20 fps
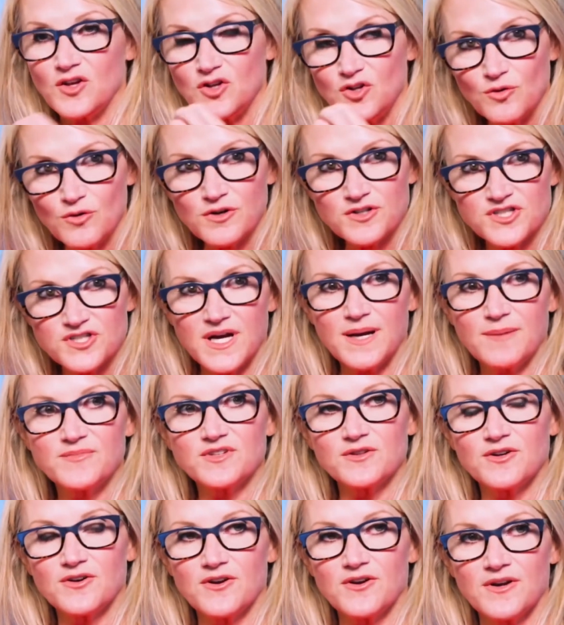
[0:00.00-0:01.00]
your job
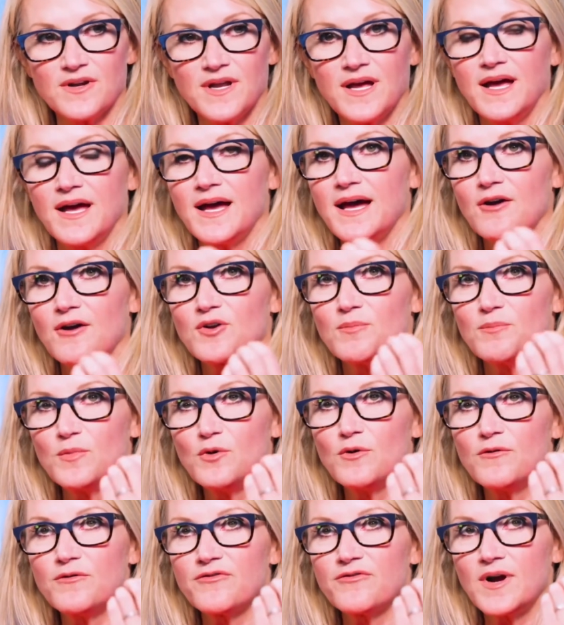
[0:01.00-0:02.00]
to learn how to
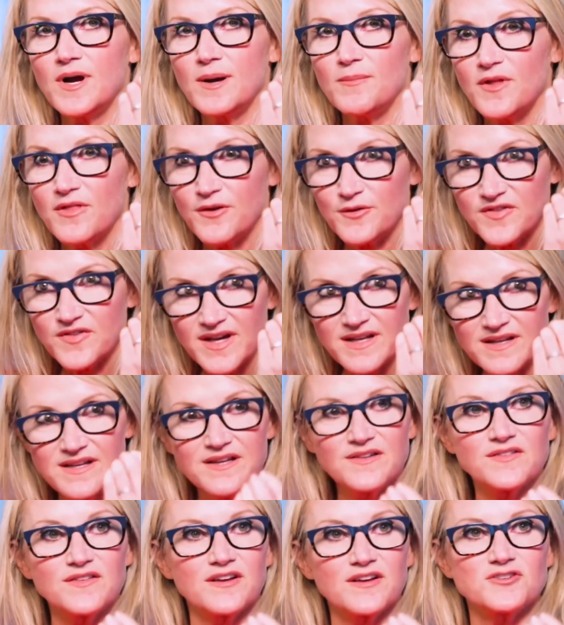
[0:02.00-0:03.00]
move from those
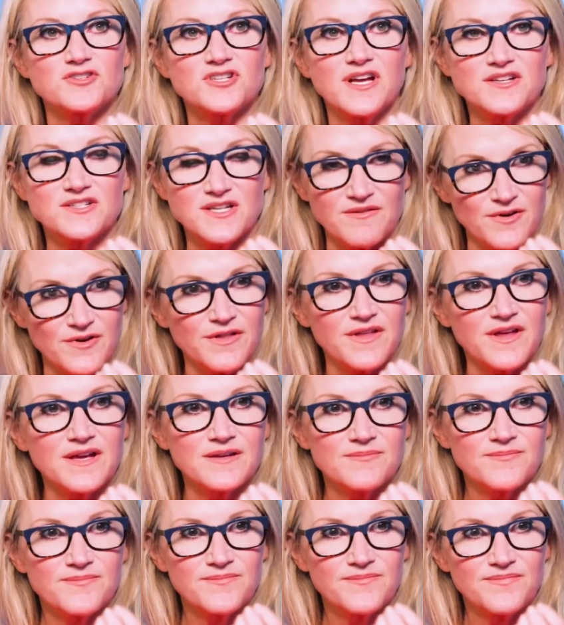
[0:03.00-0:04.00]
ideas that could change everything
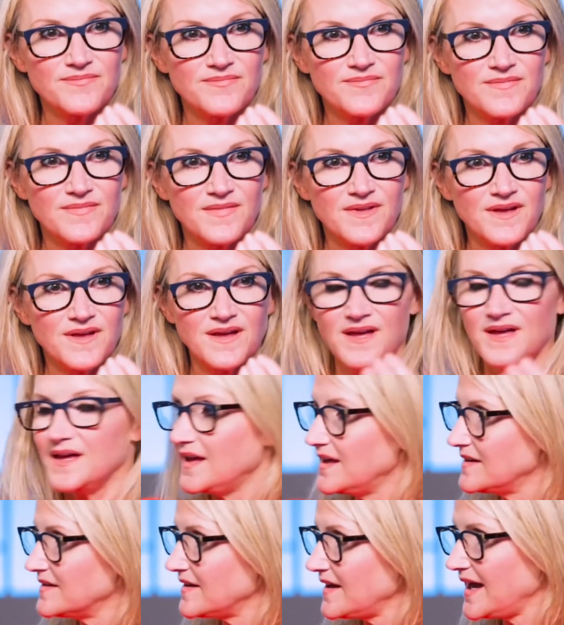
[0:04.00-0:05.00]

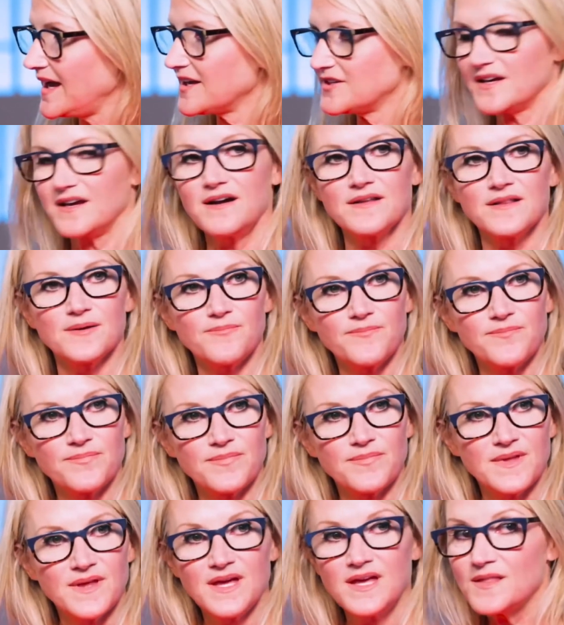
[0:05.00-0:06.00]
into acting on them
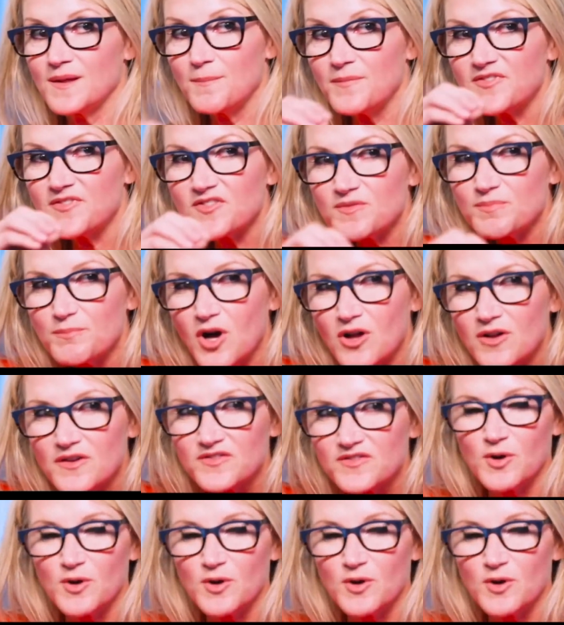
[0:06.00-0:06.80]
in the smallest